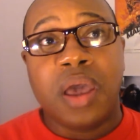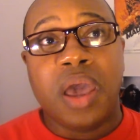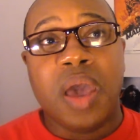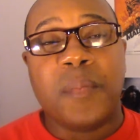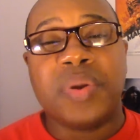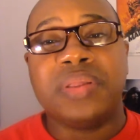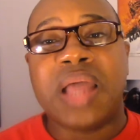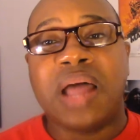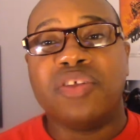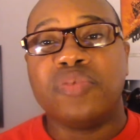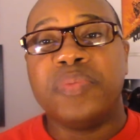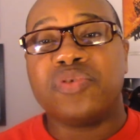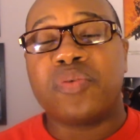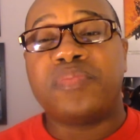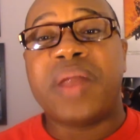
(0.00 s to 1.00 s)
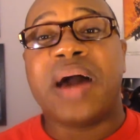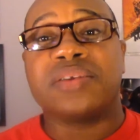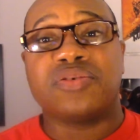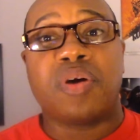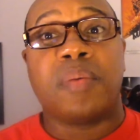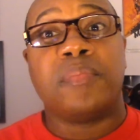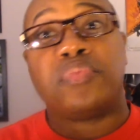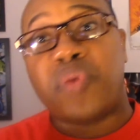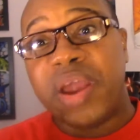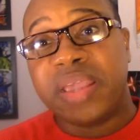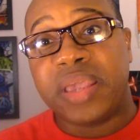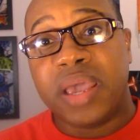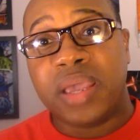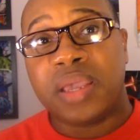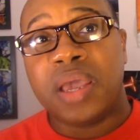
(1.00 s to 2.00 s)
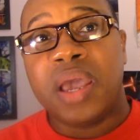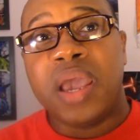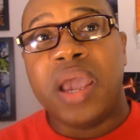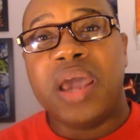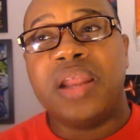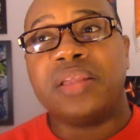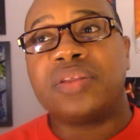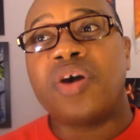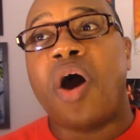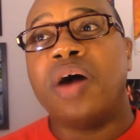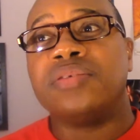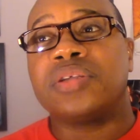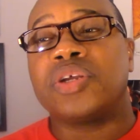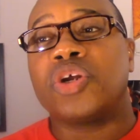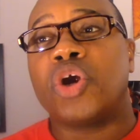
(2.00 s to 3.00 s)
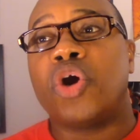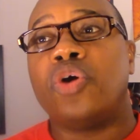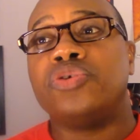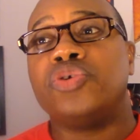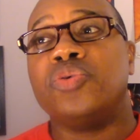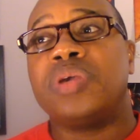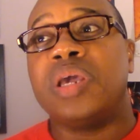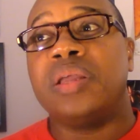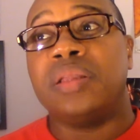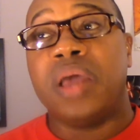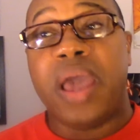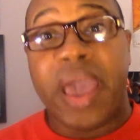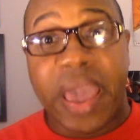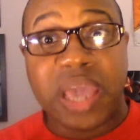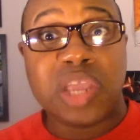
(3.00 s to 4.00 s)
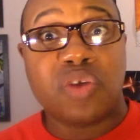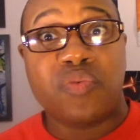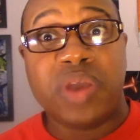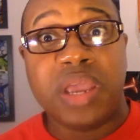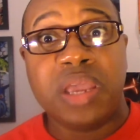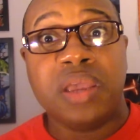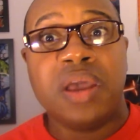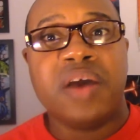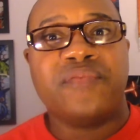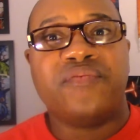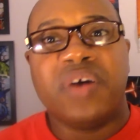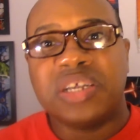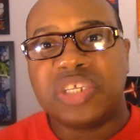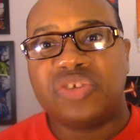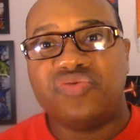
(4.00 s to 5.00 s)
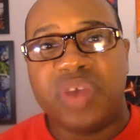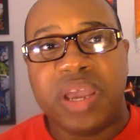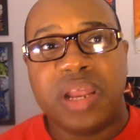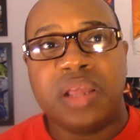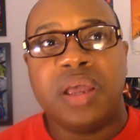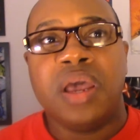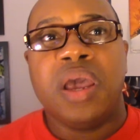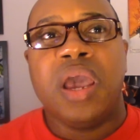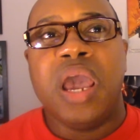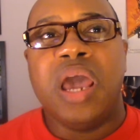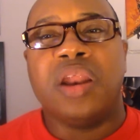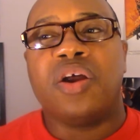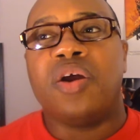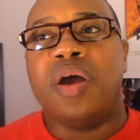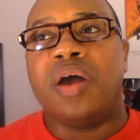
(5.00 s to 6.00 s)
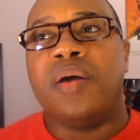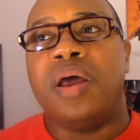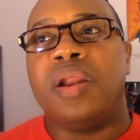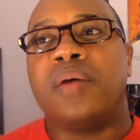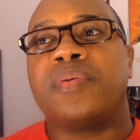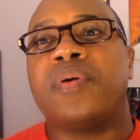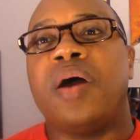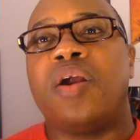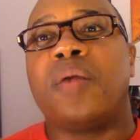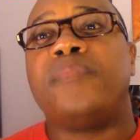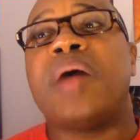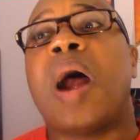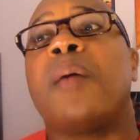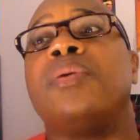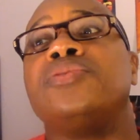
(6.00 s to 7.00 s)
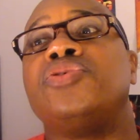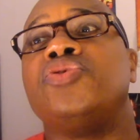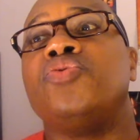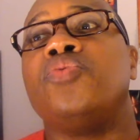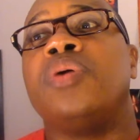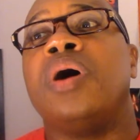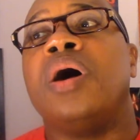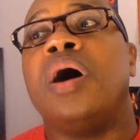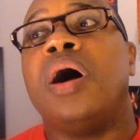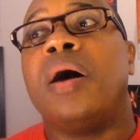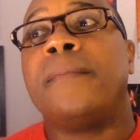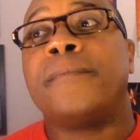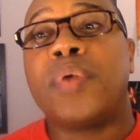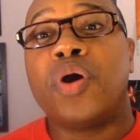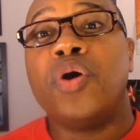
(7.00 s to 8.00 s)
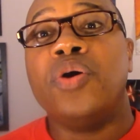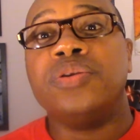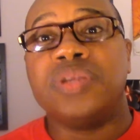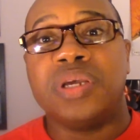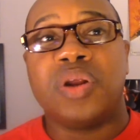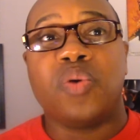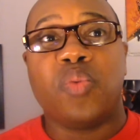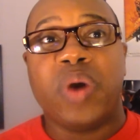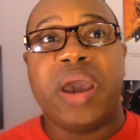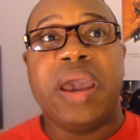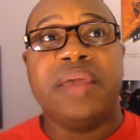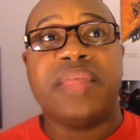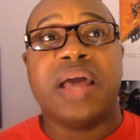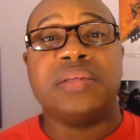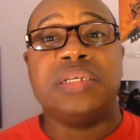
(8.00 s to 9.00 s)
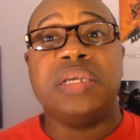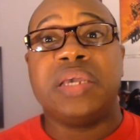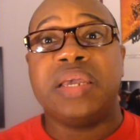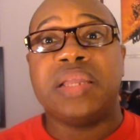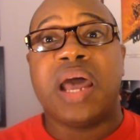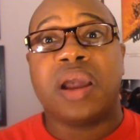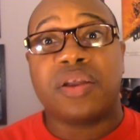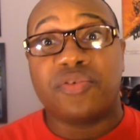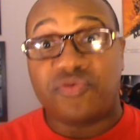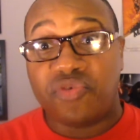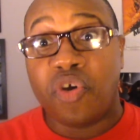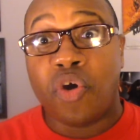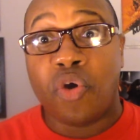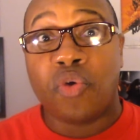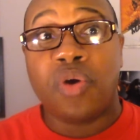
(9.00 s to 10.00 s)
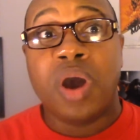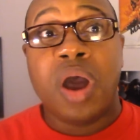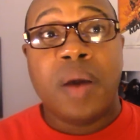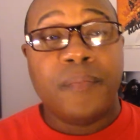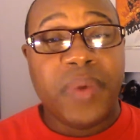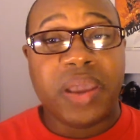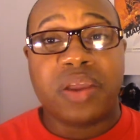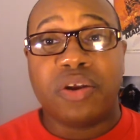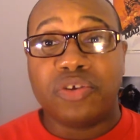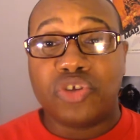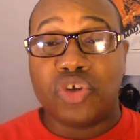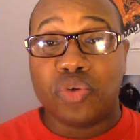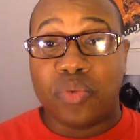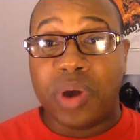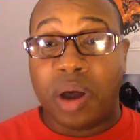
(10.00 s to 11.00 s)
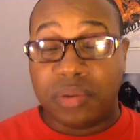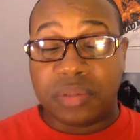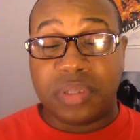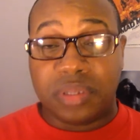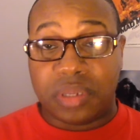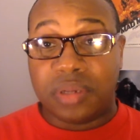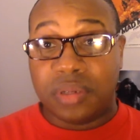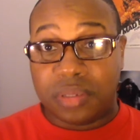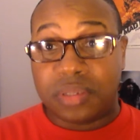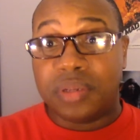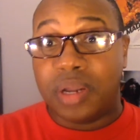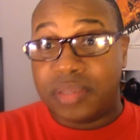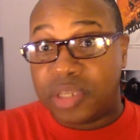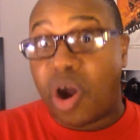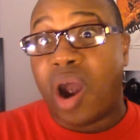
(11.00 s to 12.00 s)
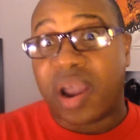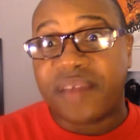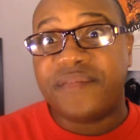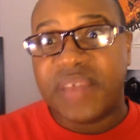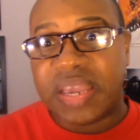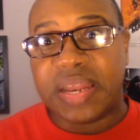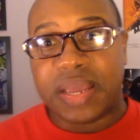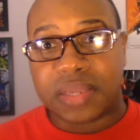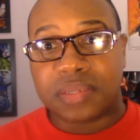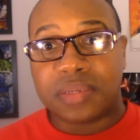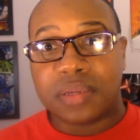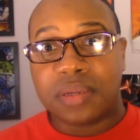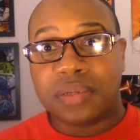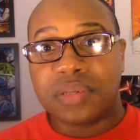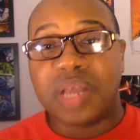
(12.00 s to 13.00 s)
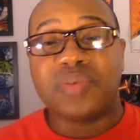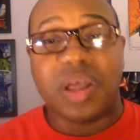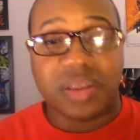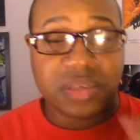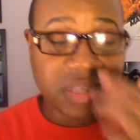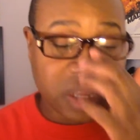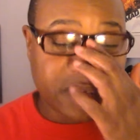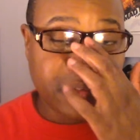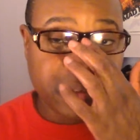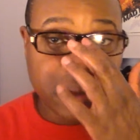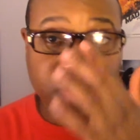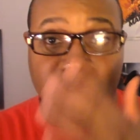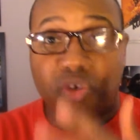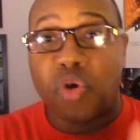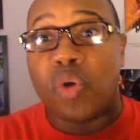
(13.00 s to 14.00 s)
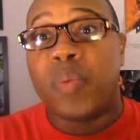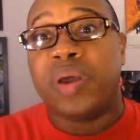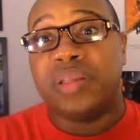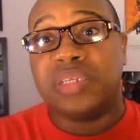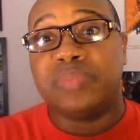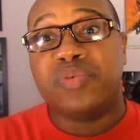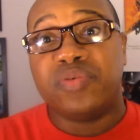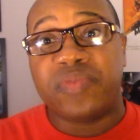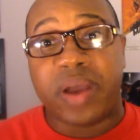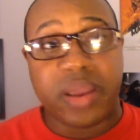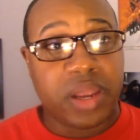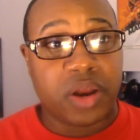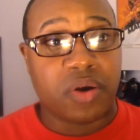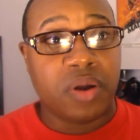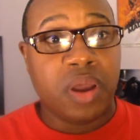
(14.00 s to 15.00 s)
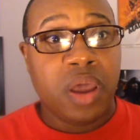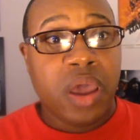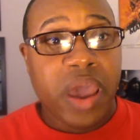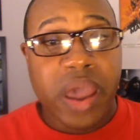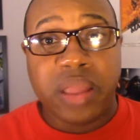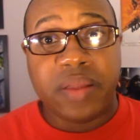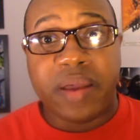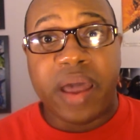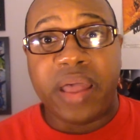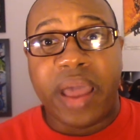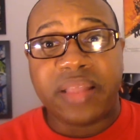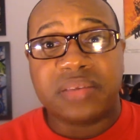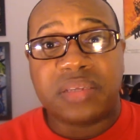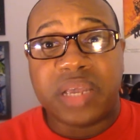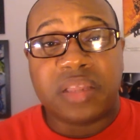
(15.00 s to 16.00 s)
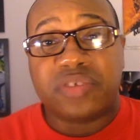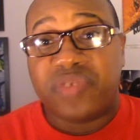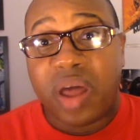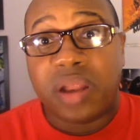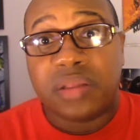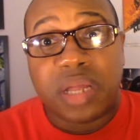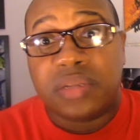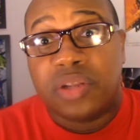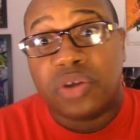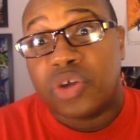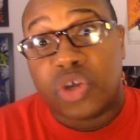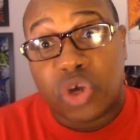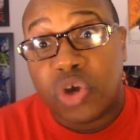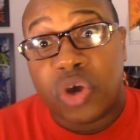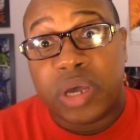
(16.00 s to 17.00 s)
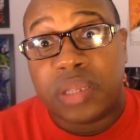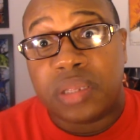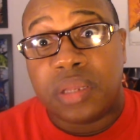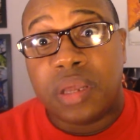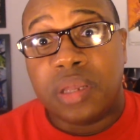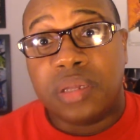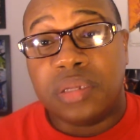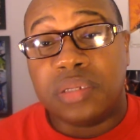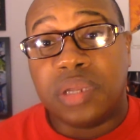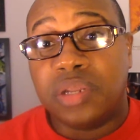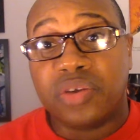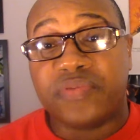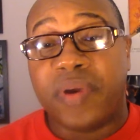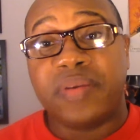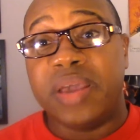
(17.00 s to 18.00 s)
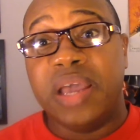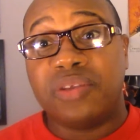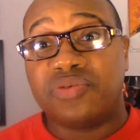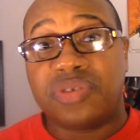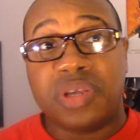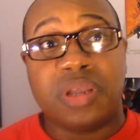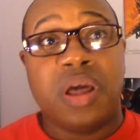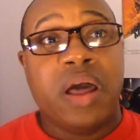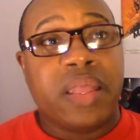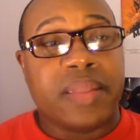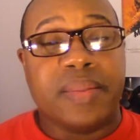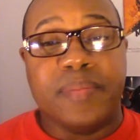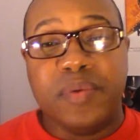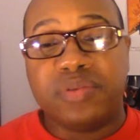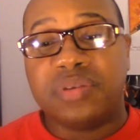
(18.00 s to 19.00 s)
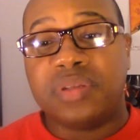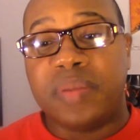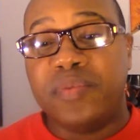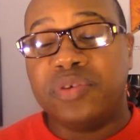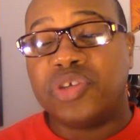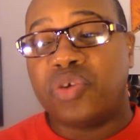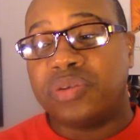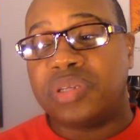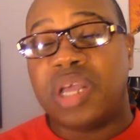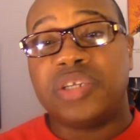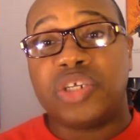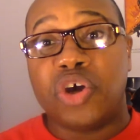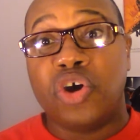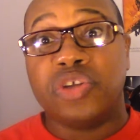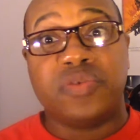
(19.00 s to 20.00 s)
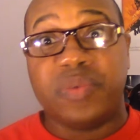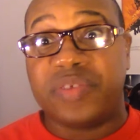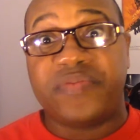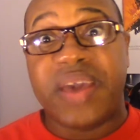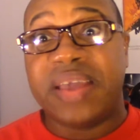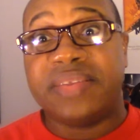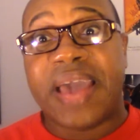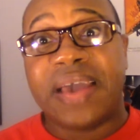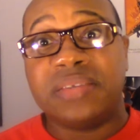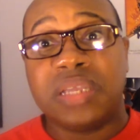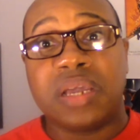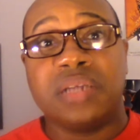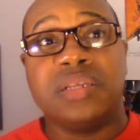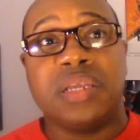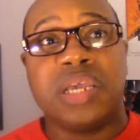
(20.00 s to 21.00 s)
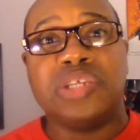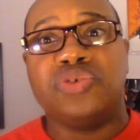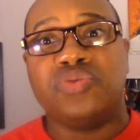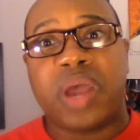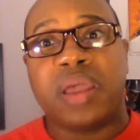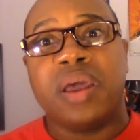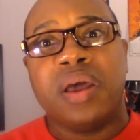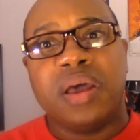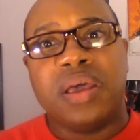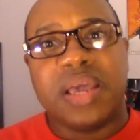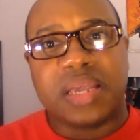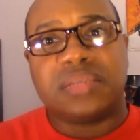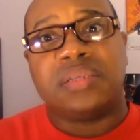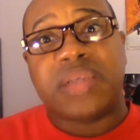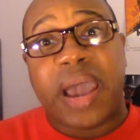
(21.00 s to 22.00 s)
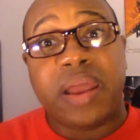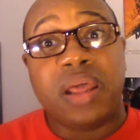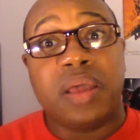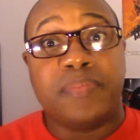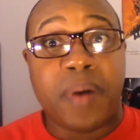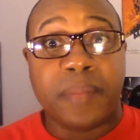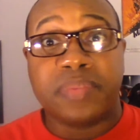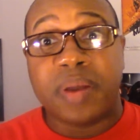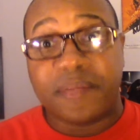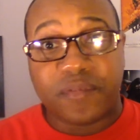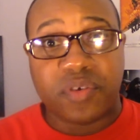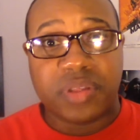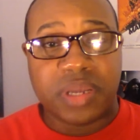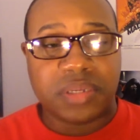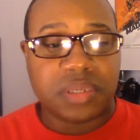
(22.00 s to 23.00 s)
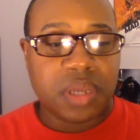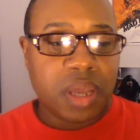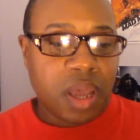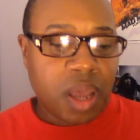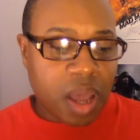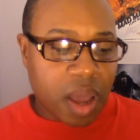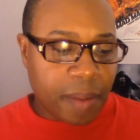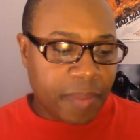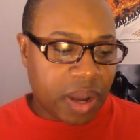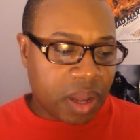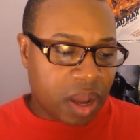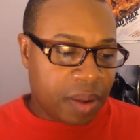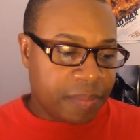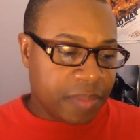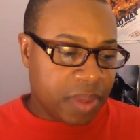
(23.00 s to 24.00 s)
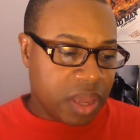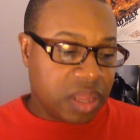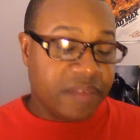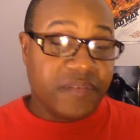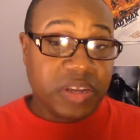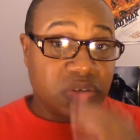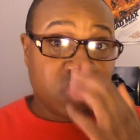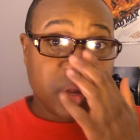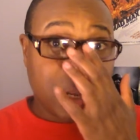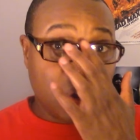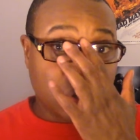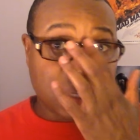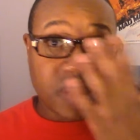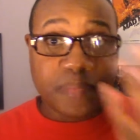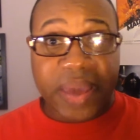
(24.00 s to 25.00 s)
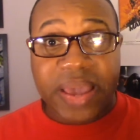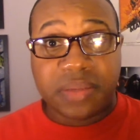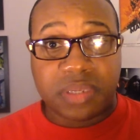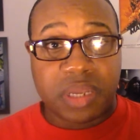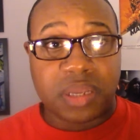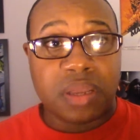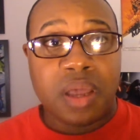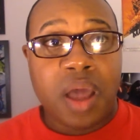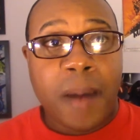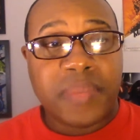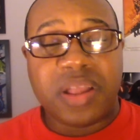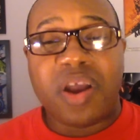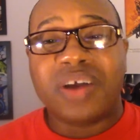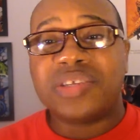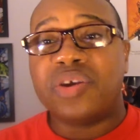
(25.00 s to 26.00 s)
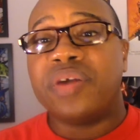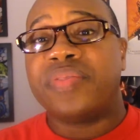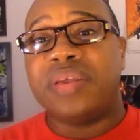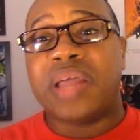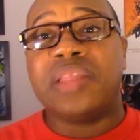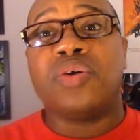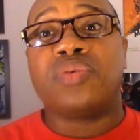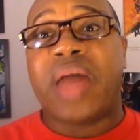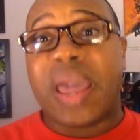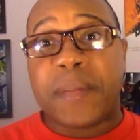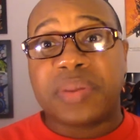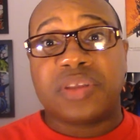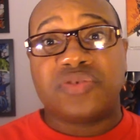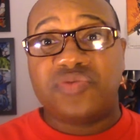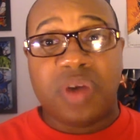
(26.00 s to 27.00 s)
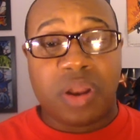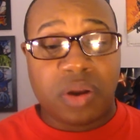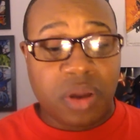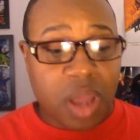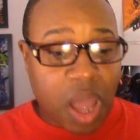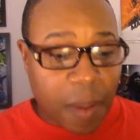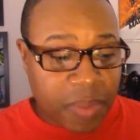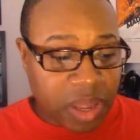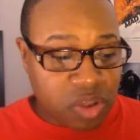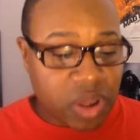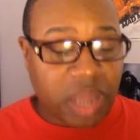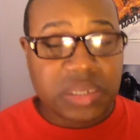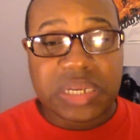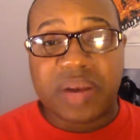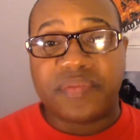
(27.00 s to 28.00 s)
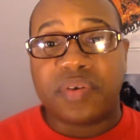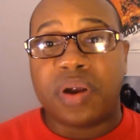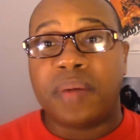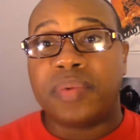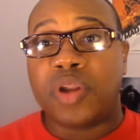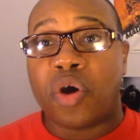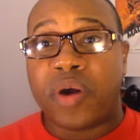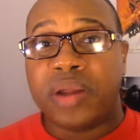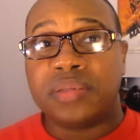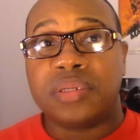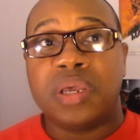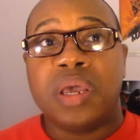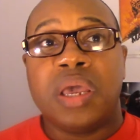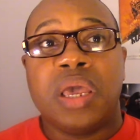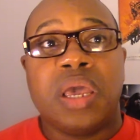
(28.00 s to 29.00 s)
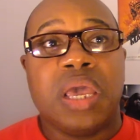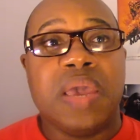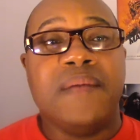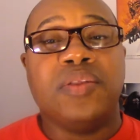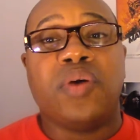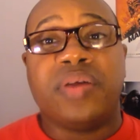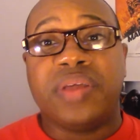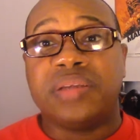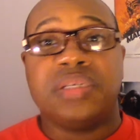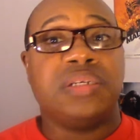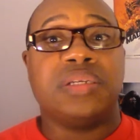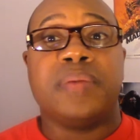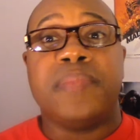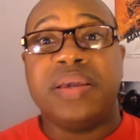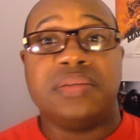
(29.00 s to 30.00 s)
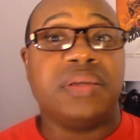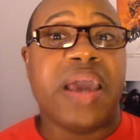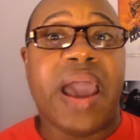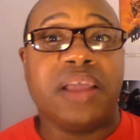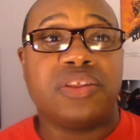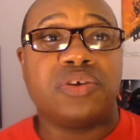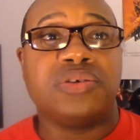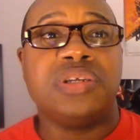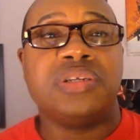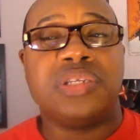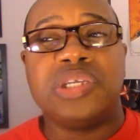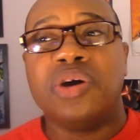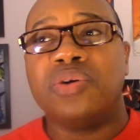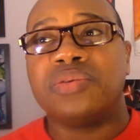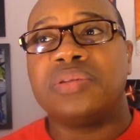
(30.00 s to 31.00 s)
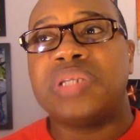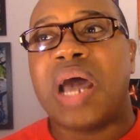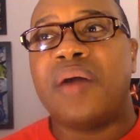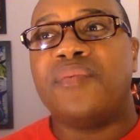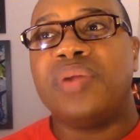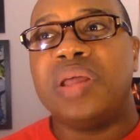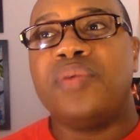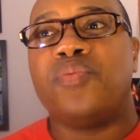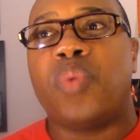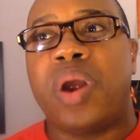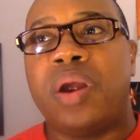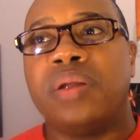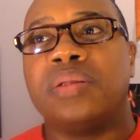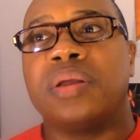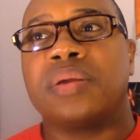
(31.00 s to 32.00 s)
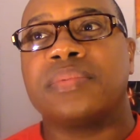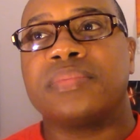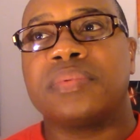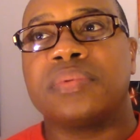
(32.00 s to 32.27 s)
But now those mental blocks are breaking, and it's causing her to get angry, frustrated, and her power to emerge in a way that she cannot control, making her the Dark Phoenix. I guess that's the route that they're going with in this movie right here. And as I said, the trailer does look good. It does look very interesting. The music choice they chose was fantastic because it gets you like excited and pumped up for this. But and visually, it looks amazing. But I mean, there are certain things I don't like about this trailer. I mean, you got Jennifer Lawrence. Even though I think she's an amazing actor, she still is not really wearing the...